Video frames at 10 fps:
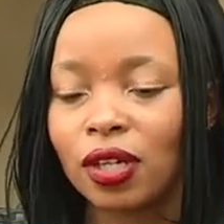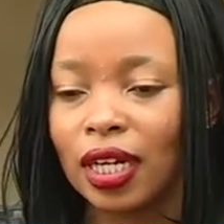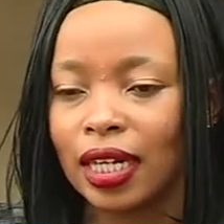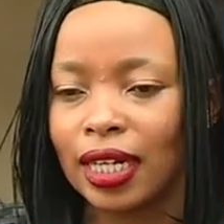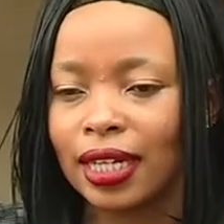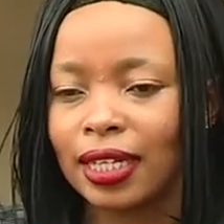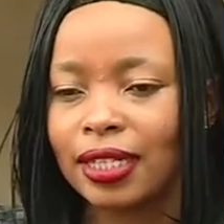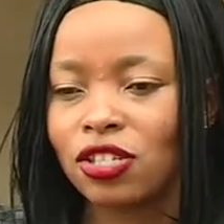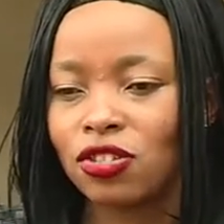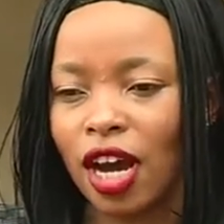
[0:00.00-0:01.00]
really
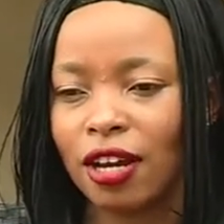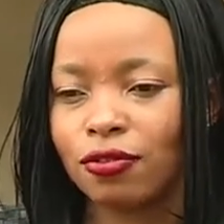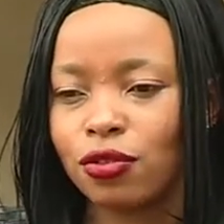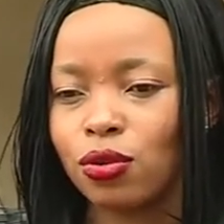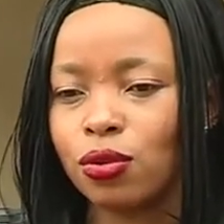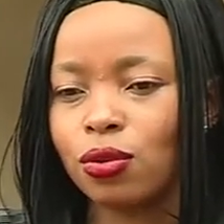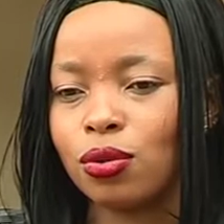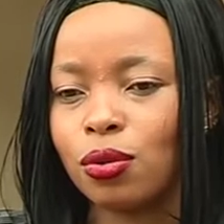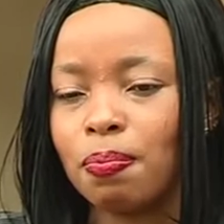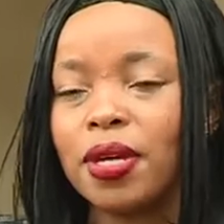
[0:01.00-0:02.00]
strive
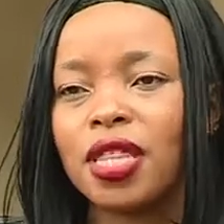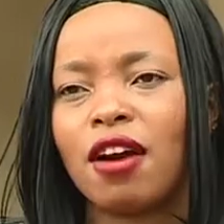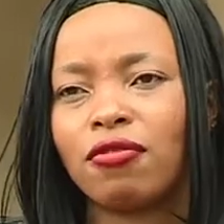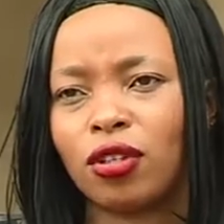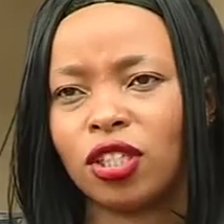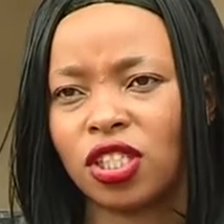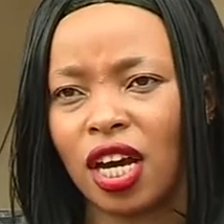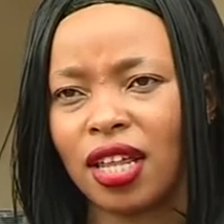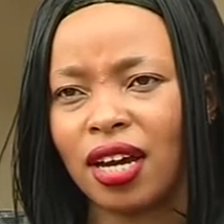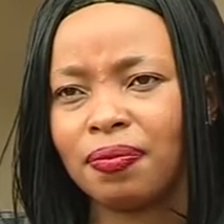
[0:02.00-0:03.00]
to be there for each
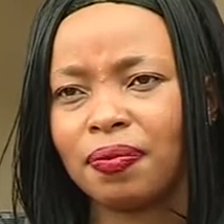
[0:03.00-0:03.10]
other